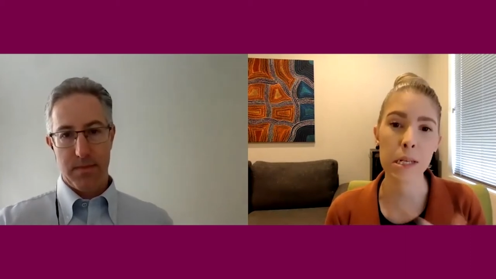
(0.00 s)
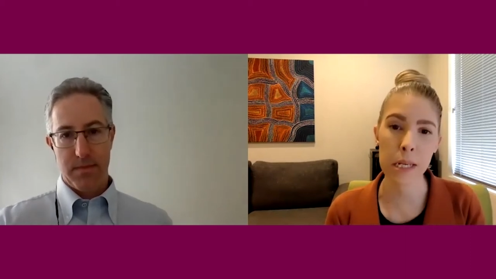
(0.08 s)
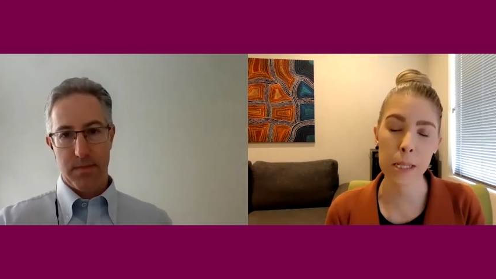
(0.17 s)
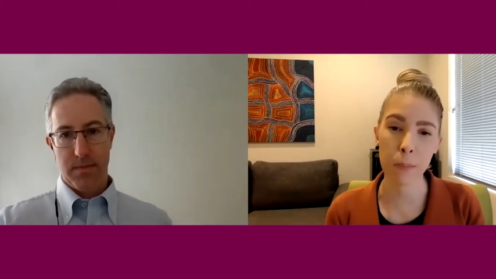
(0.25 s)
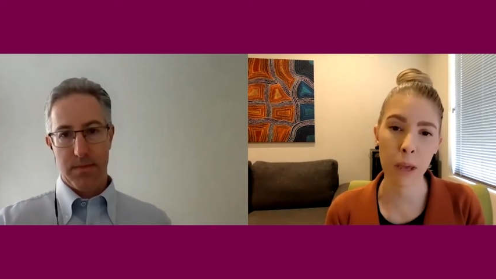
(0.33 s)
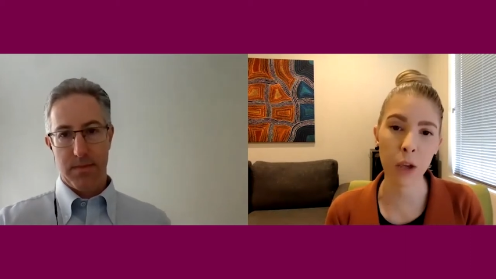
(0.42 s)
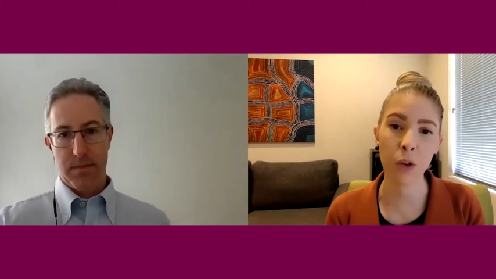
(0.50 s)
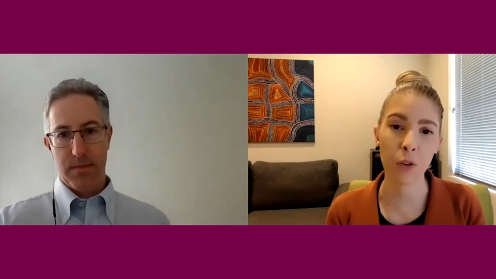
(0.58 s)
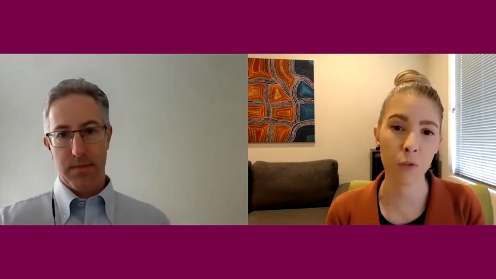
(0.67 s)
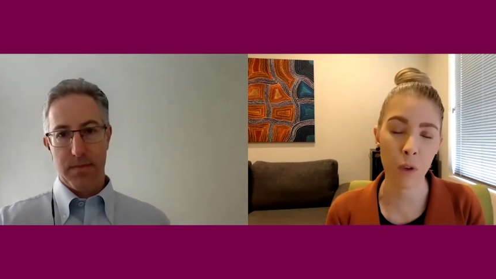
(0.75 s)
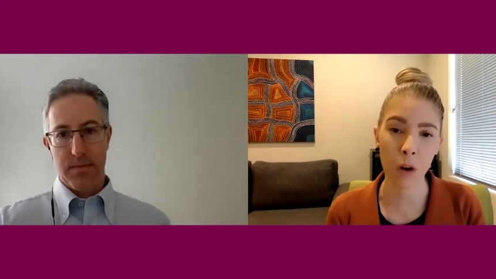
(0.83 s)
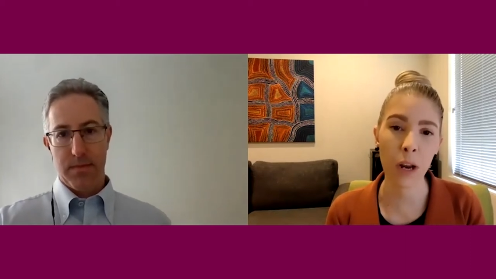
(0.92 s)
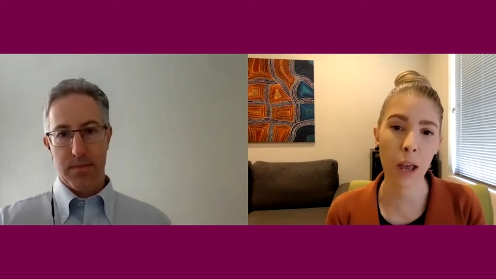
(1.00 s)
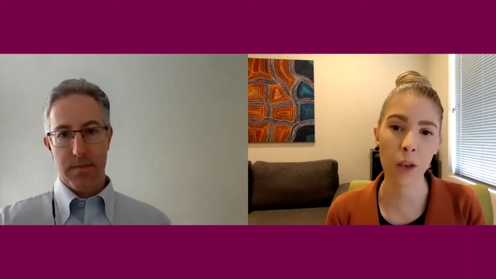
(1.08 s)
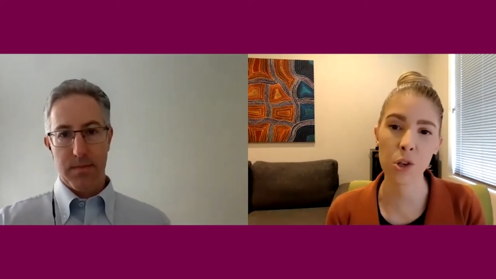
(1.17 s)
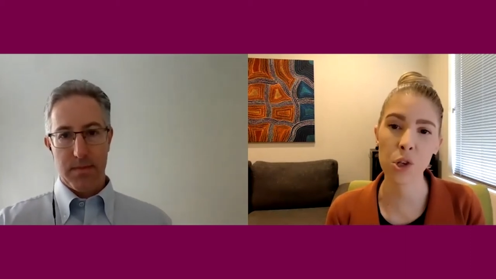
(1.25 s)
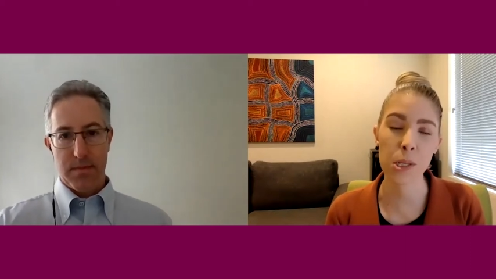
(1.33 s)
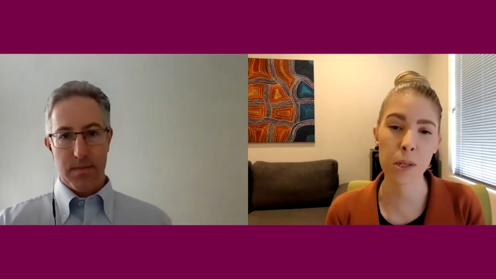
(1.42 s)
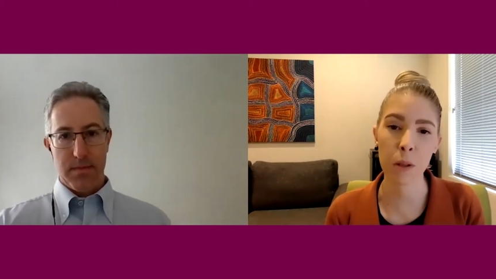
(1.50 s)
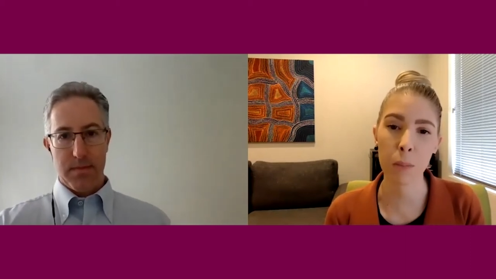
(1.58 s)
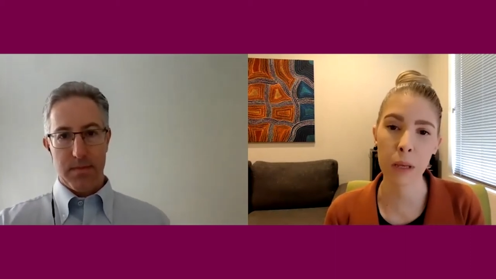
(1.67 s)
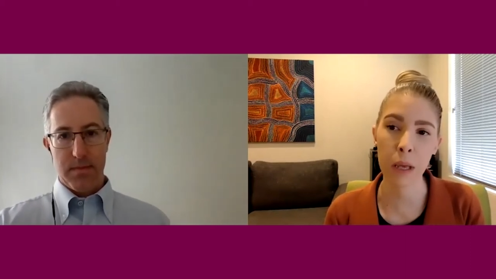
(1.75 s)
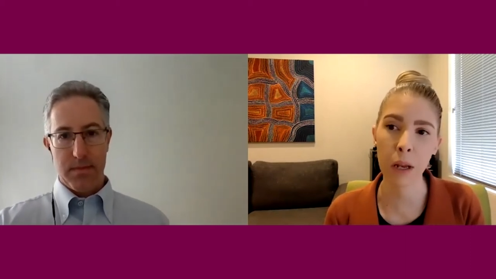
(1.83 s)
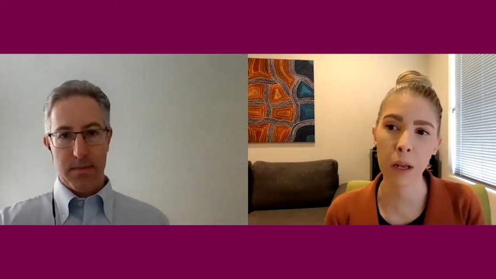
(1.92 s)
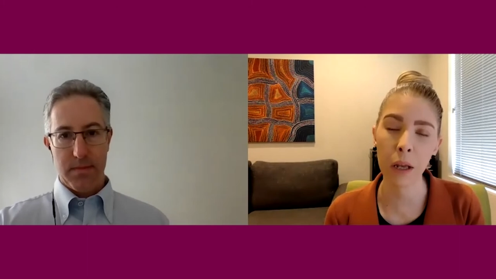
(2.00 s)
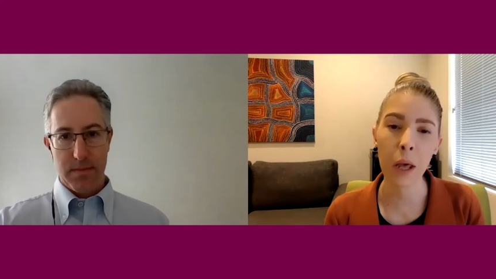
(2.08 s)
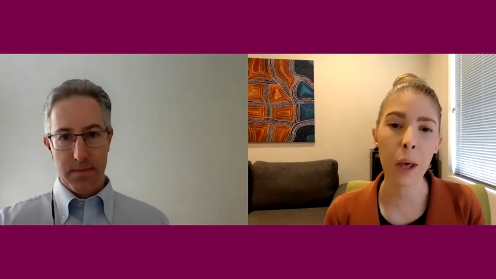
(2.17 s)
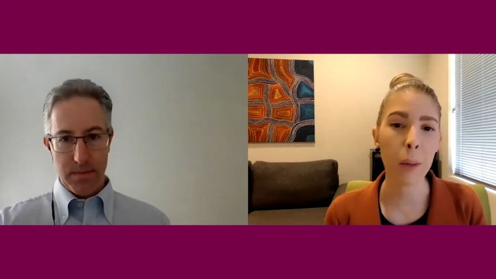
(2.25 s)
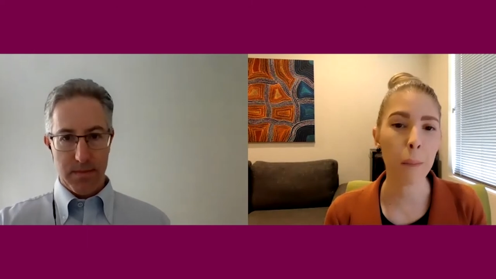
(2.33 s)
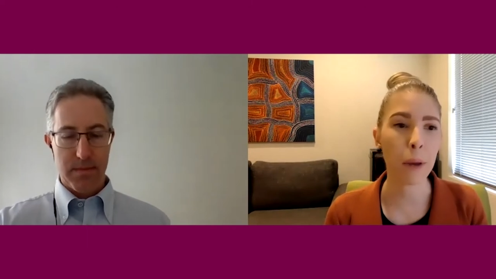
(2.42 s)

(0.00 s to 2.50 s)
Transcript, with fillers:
Speaker 1: it does make you very anxious in the beginning, hmm.